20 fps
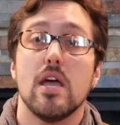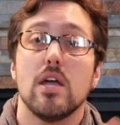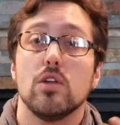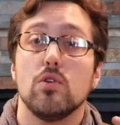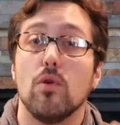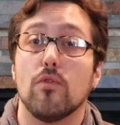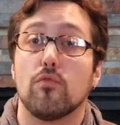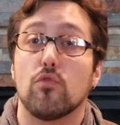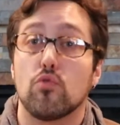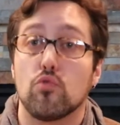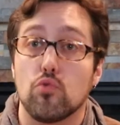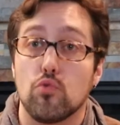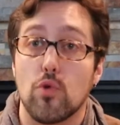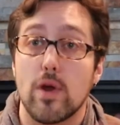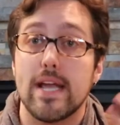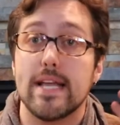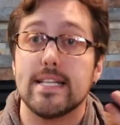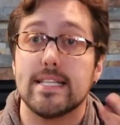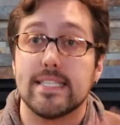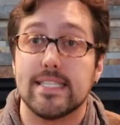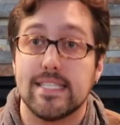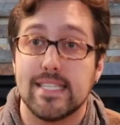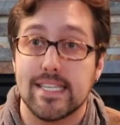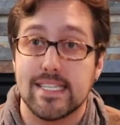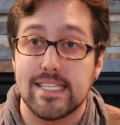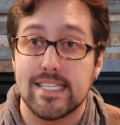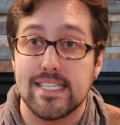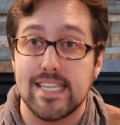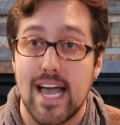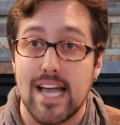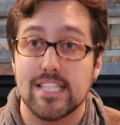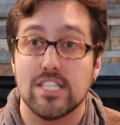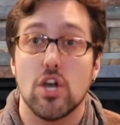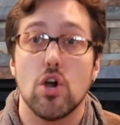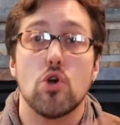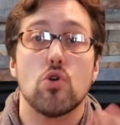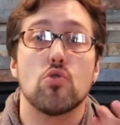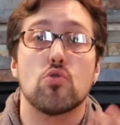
You have great success.